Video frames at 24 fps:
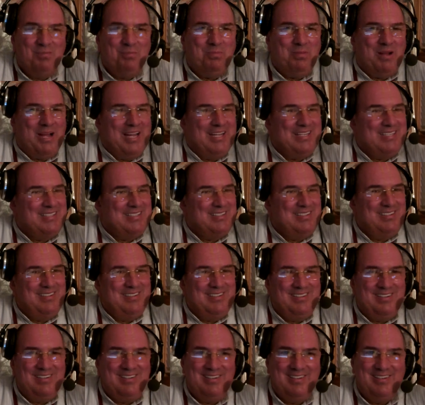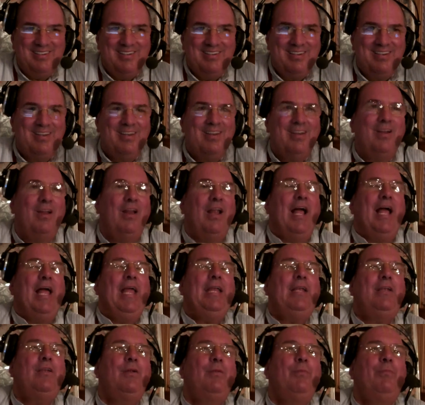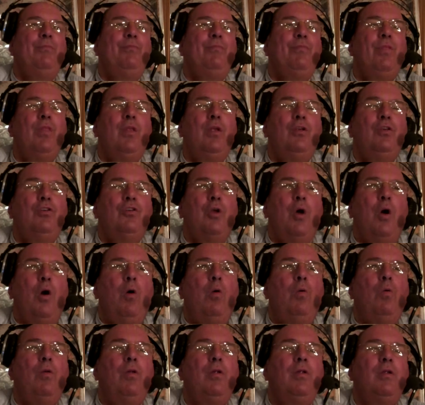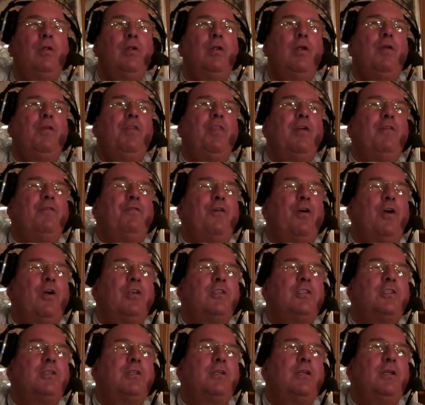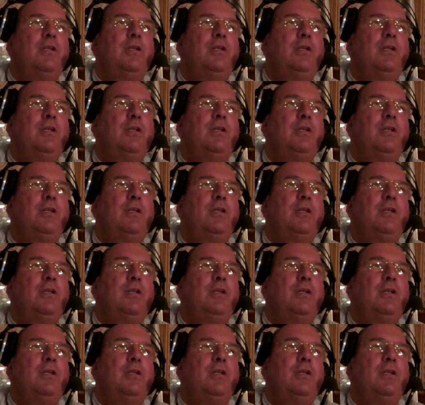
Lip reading: But, right? So the first